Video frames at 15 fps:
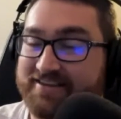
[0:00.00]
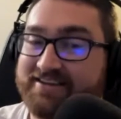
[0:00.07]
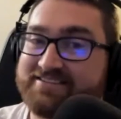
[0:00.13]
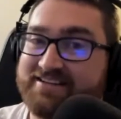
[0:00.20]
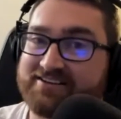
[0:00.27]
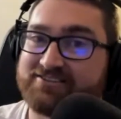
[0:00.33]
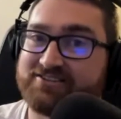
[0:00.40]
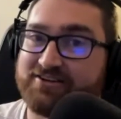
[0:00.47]
he's
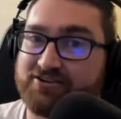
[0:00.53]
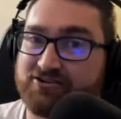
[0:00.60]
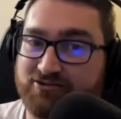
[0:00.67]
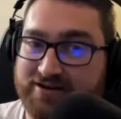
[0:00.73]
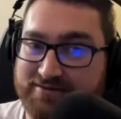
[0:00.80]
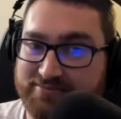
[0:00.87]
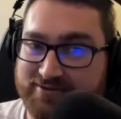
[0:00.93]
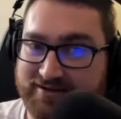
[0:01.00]
actually a
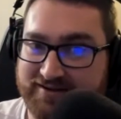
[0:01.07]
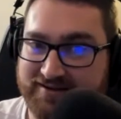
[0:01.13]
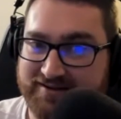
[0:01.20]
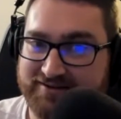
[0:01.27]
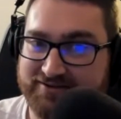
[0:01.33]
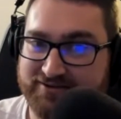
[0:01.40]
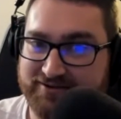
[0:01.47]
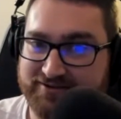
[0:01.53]
great play at
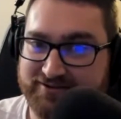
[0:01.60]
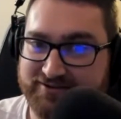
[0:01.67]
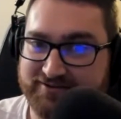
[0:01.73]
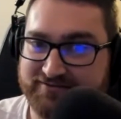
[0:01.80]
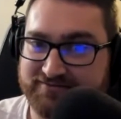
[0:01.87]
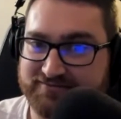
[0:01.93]
8,200.